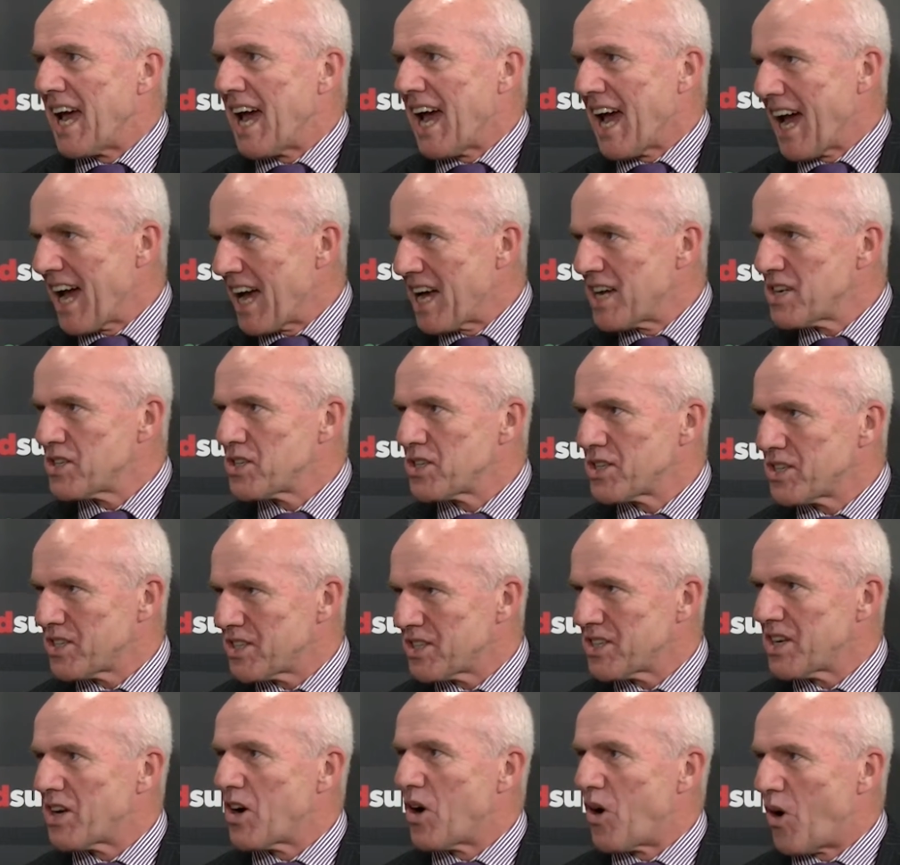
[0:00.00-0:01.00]

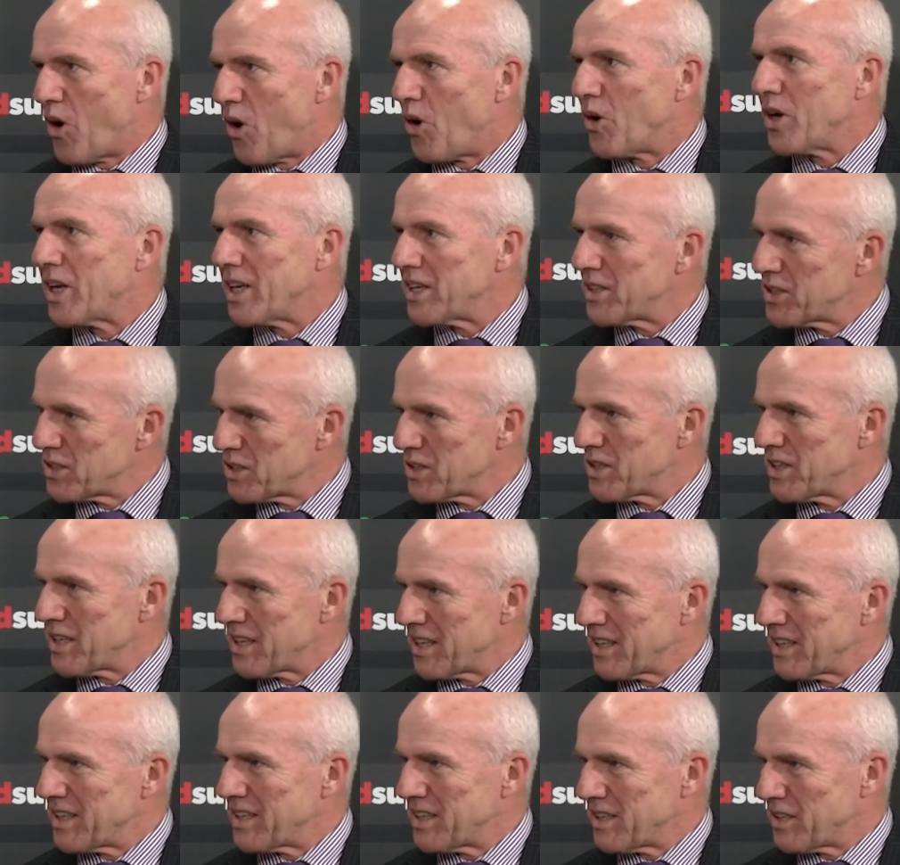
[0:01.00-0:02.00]
has on it
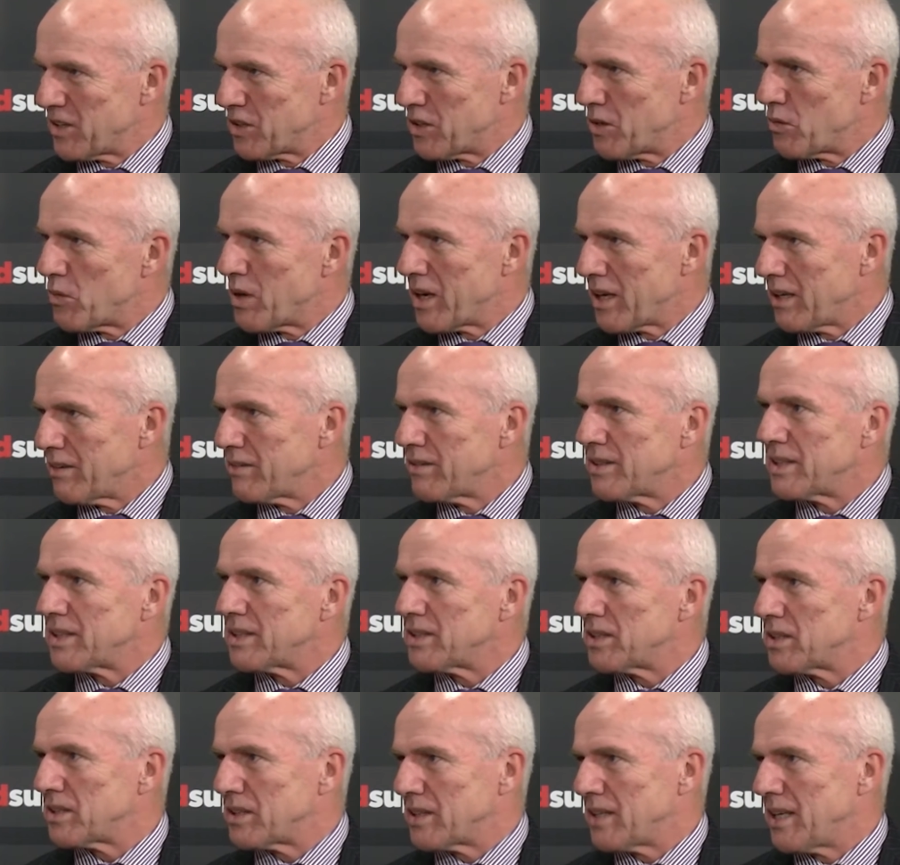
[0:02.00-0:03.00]
the
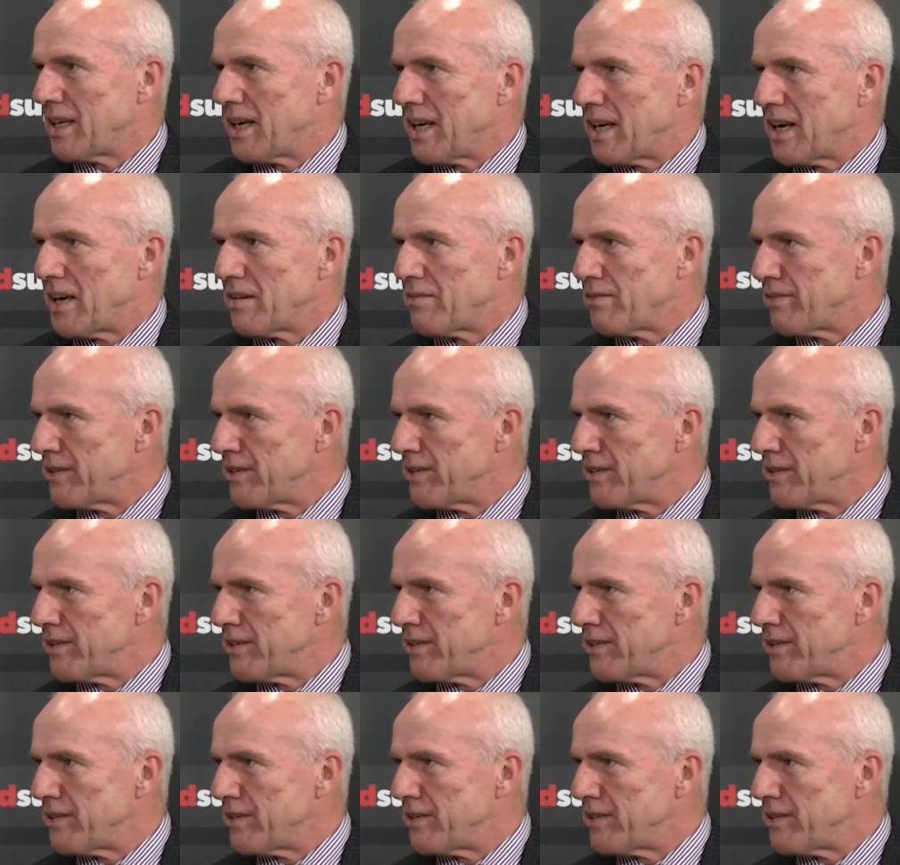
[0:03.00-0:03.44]
relevant uh,